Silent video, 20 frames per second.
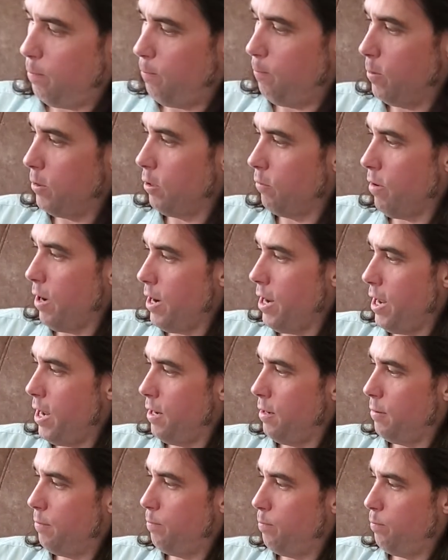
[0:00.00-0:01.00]
with the right
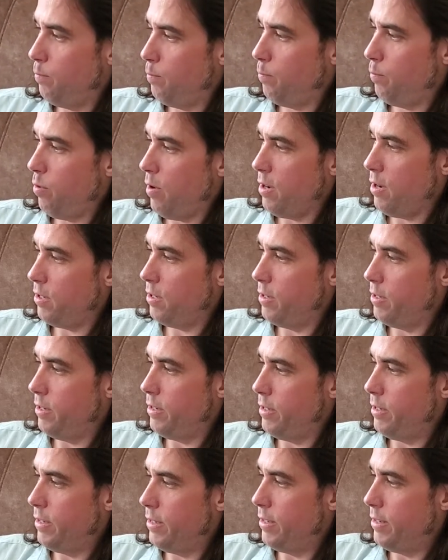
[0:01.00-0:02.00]
hand, press
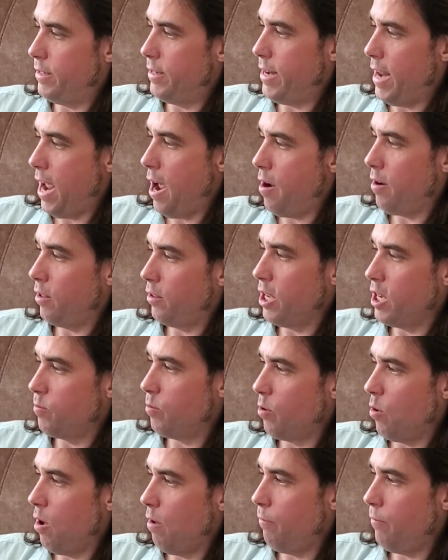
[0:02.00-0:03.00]
down at least
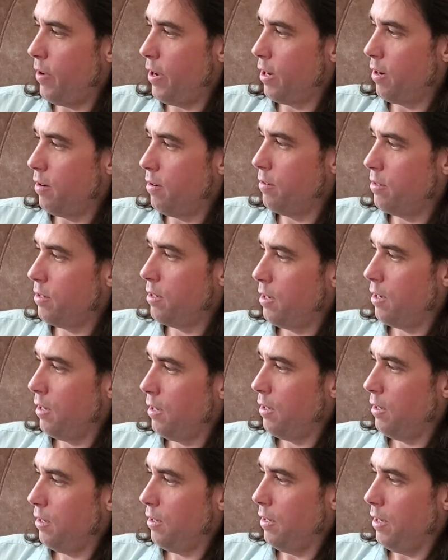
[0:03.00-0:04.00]
with all fingers
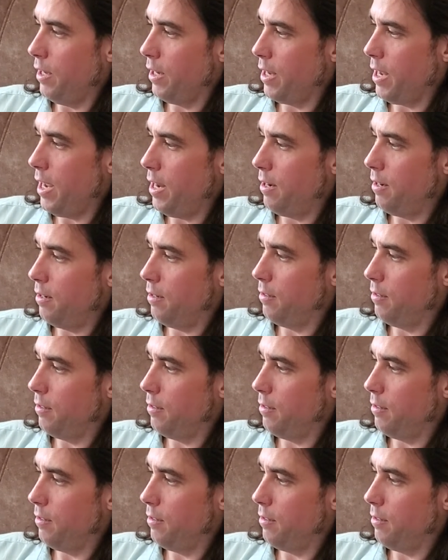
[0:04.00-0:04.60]
and get